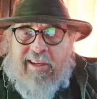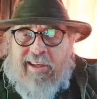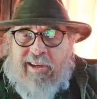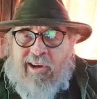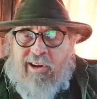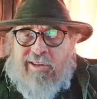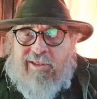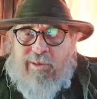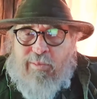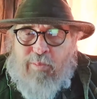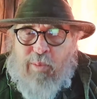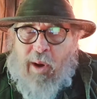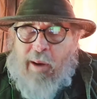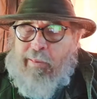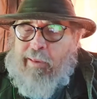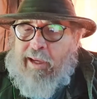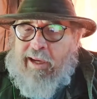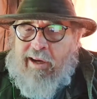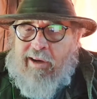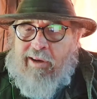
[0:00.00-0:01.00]
You also
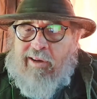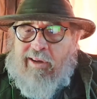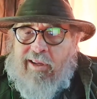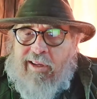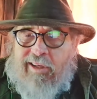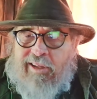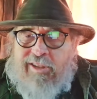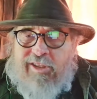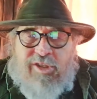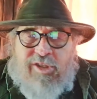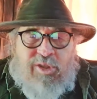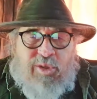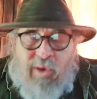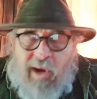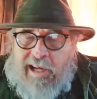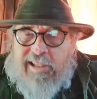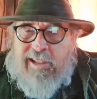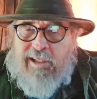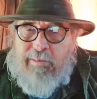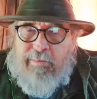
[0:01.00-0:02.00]
probably hear a little
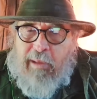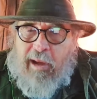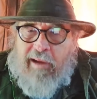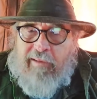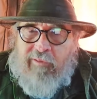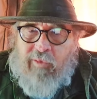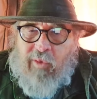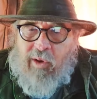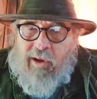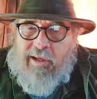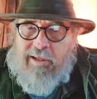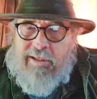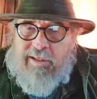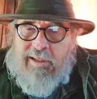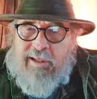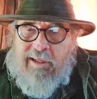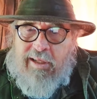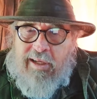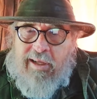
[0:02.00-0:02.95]
stress in my voice,